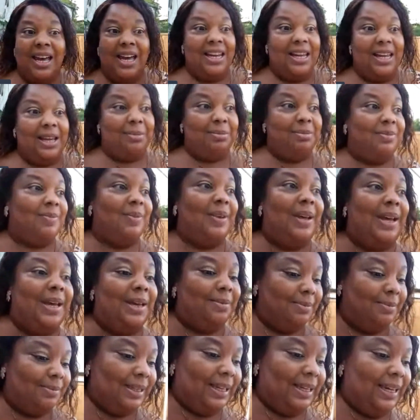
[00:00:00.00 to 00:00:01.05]
And
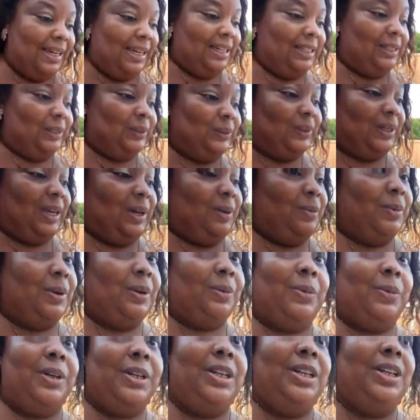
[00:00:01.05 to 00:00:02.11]
I'm like, okay, well,
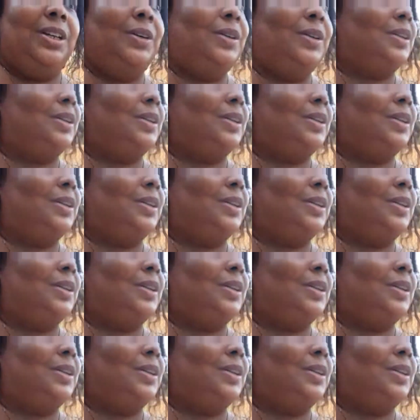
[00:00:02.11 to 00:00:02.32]
what are you